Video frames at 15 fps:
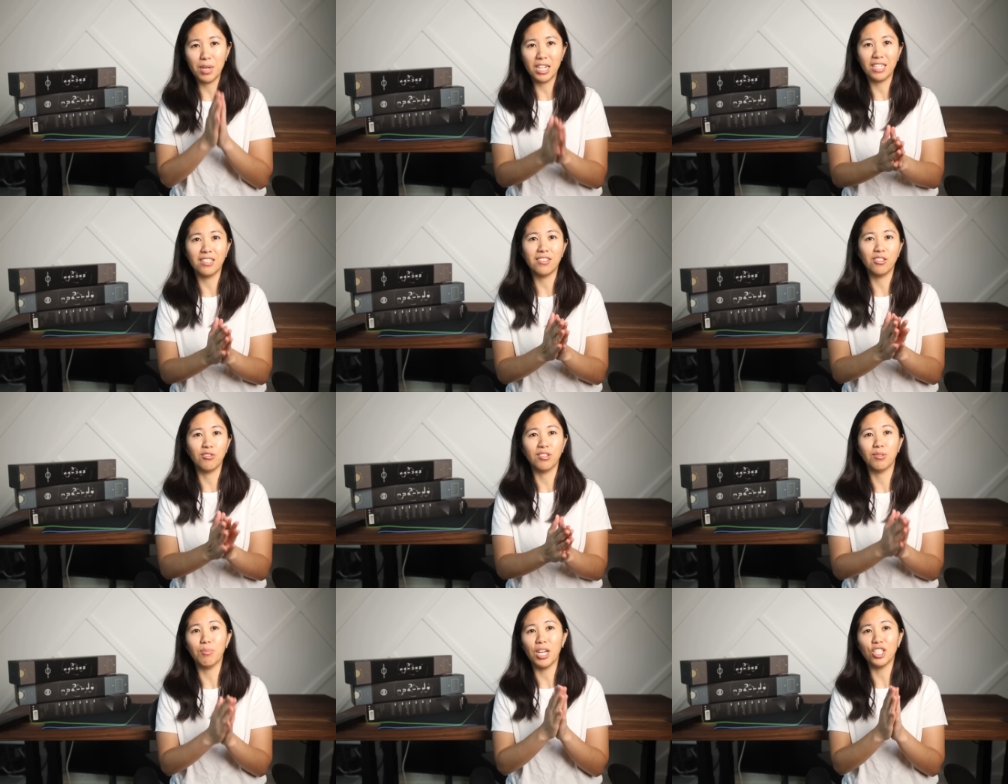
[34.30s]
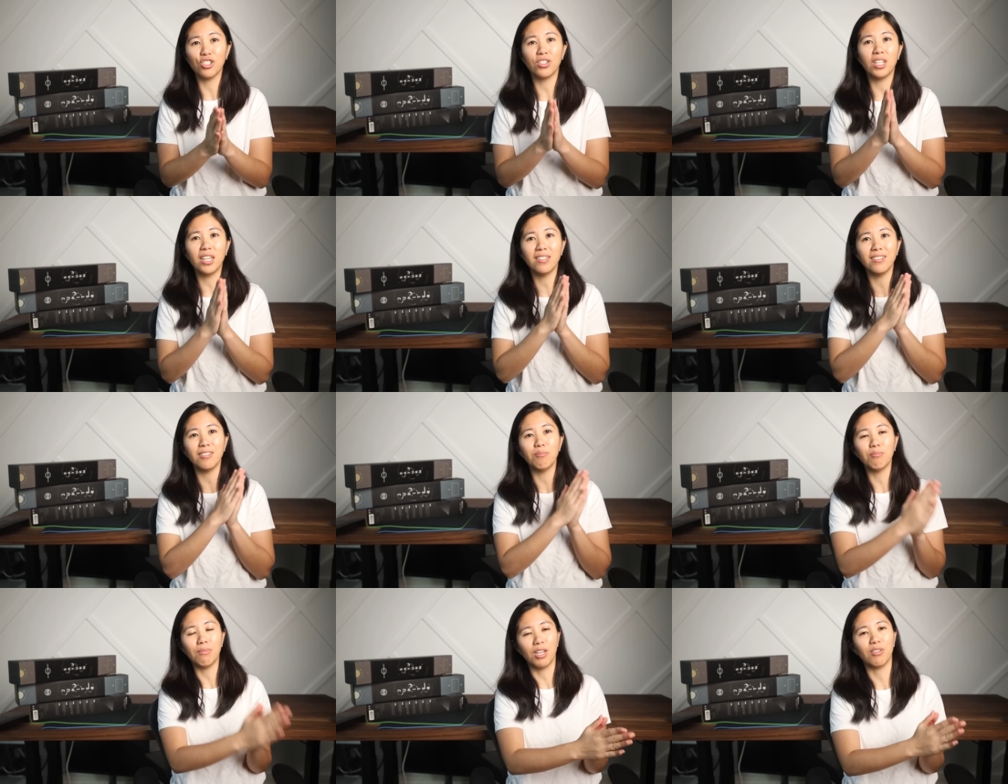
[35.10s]
buddies who specialize
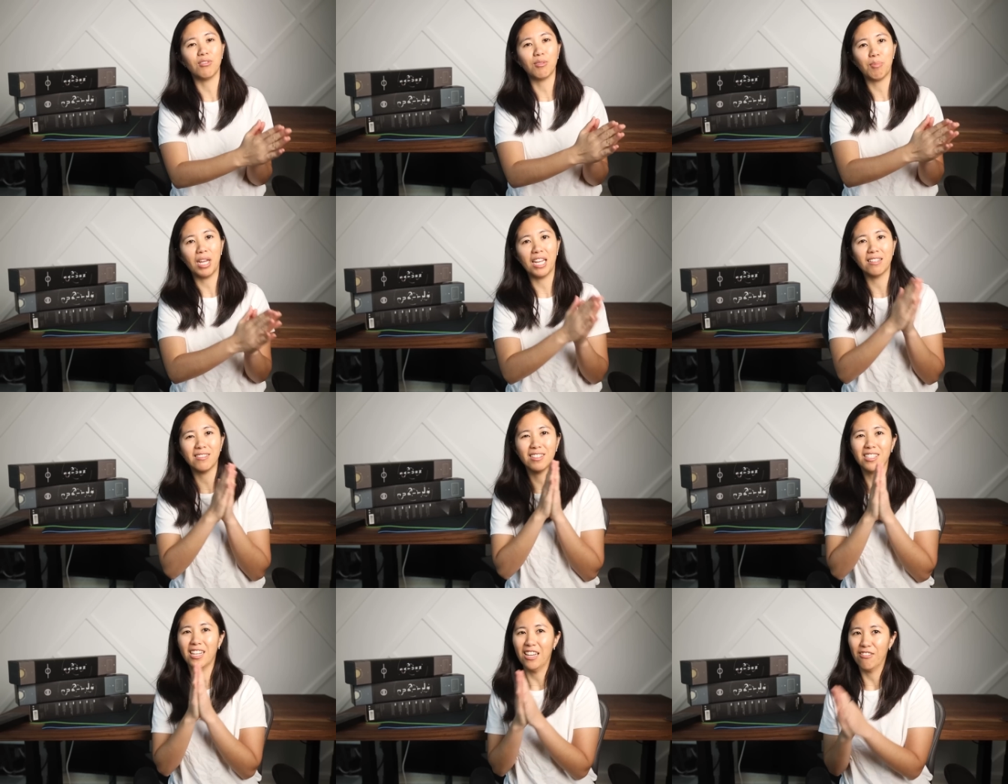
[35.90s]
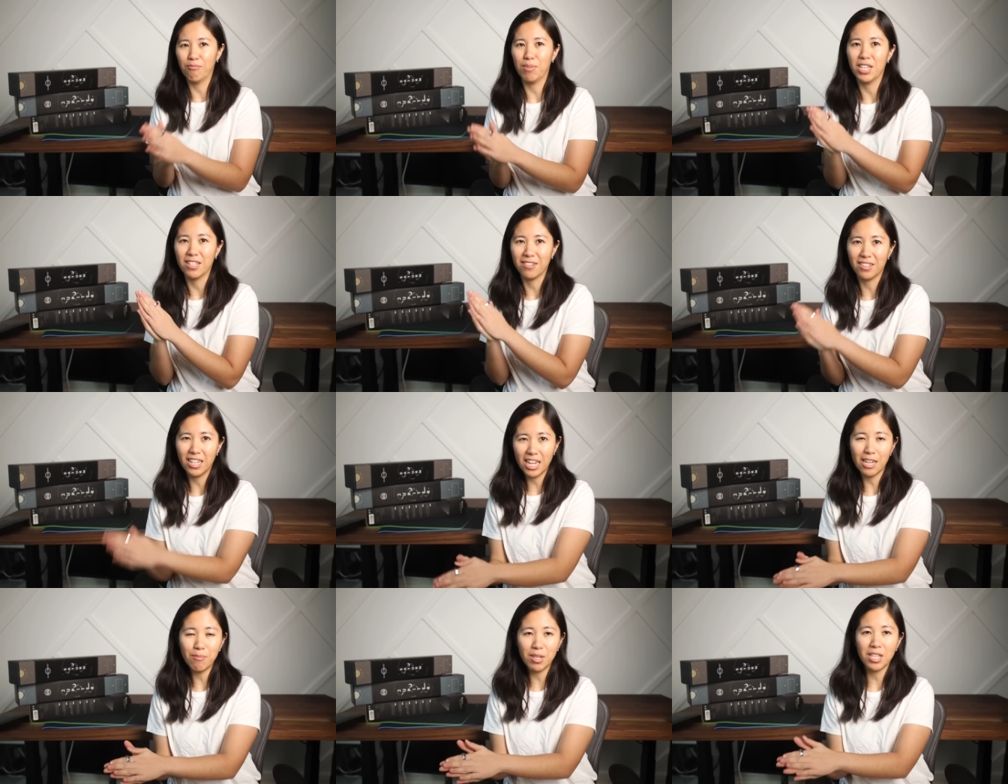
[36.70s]
in mousepads in FPS
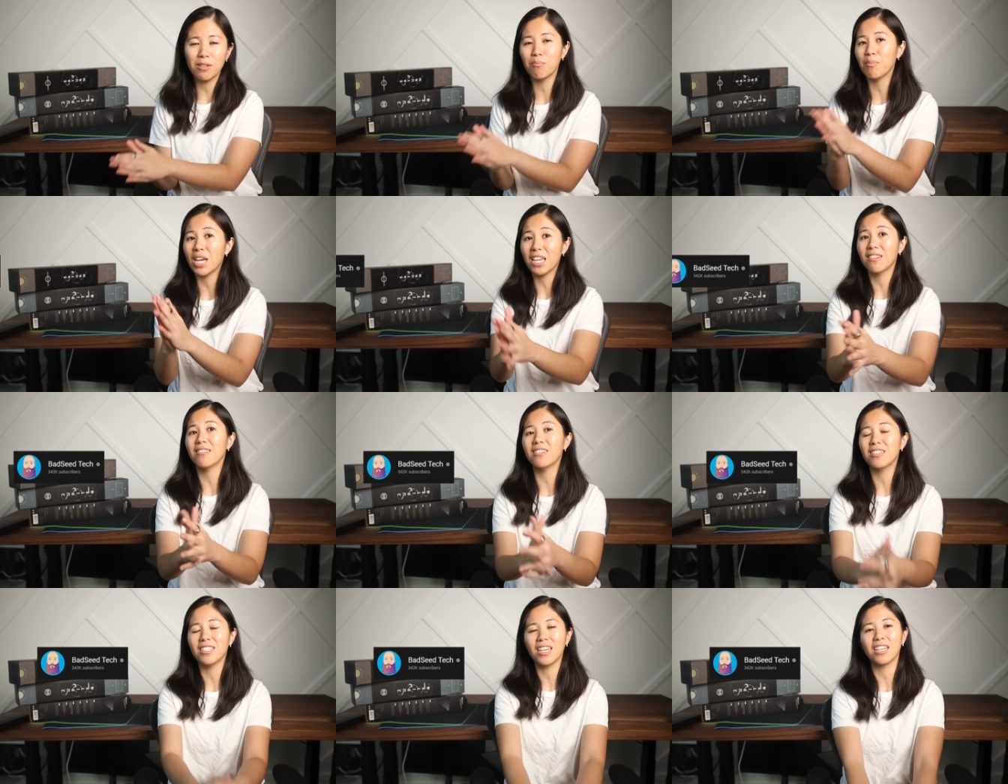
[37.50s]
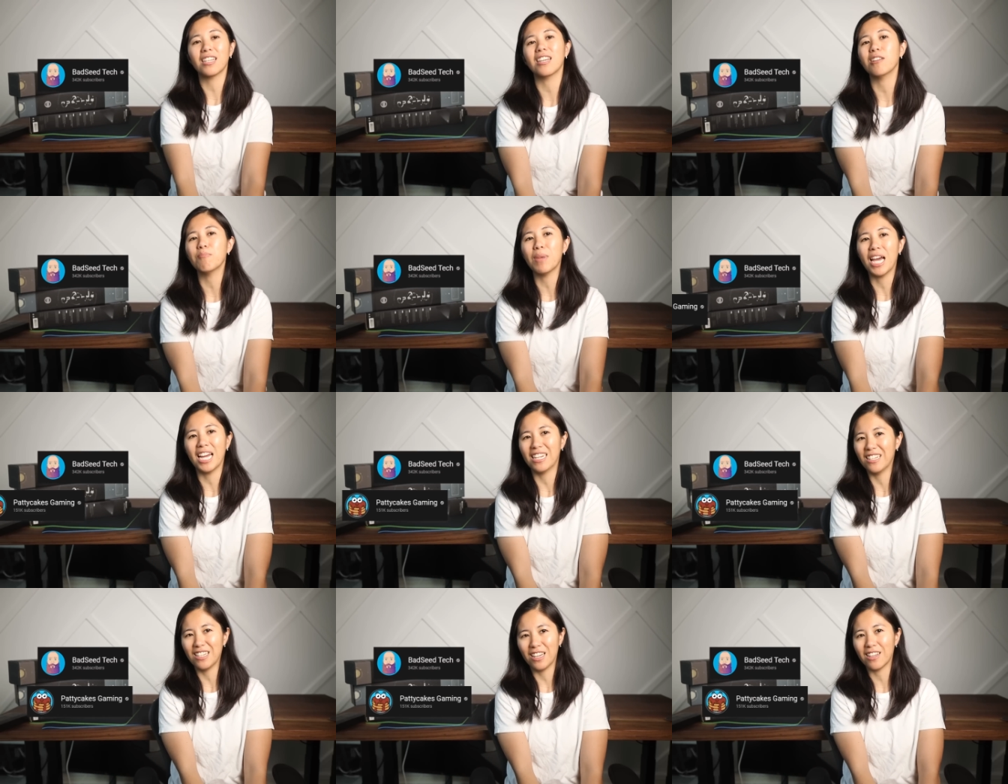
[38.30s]
gaming, BadSeed Tech, and
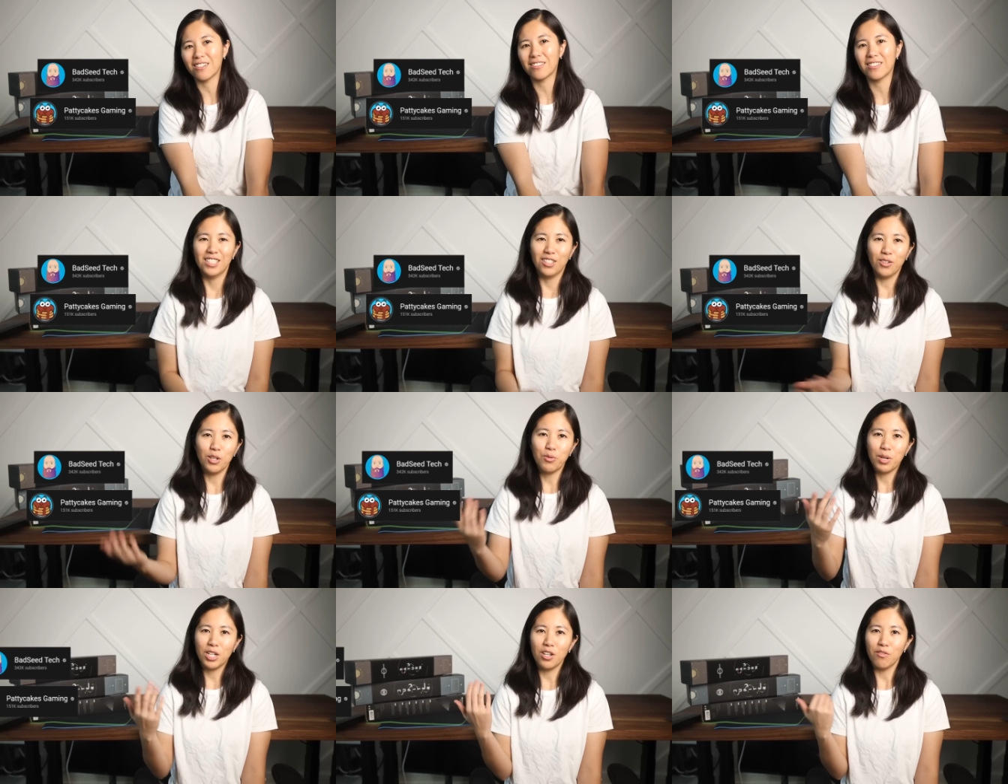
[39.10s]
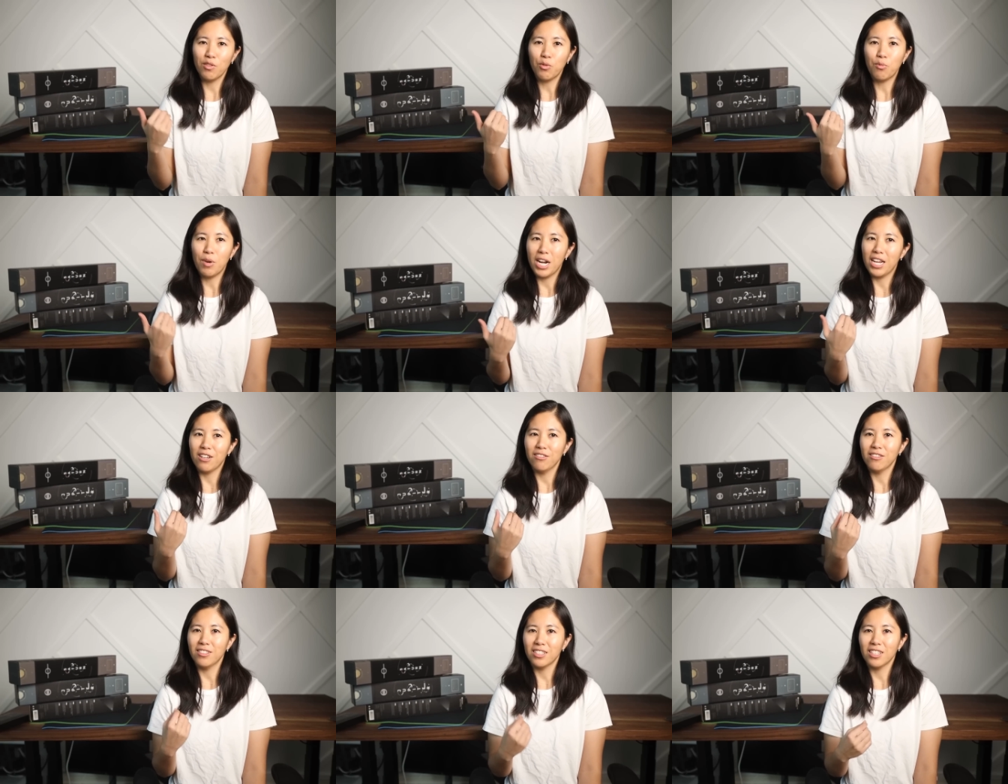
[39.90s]
Patty Cakes. So I went off the
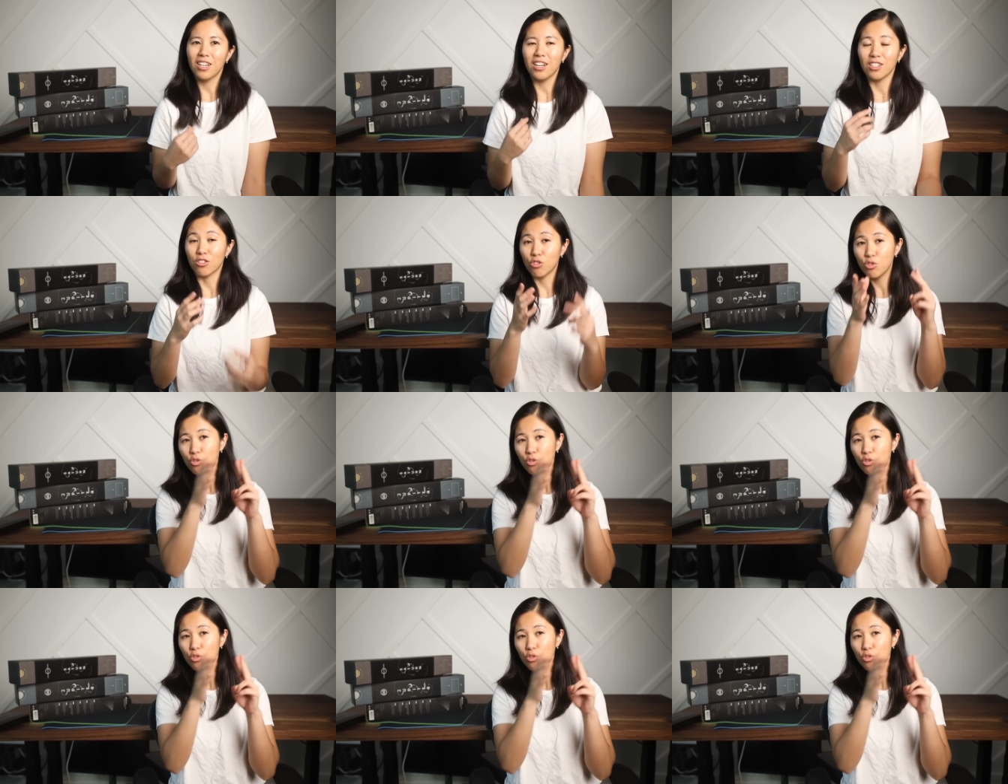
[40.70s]
rails and got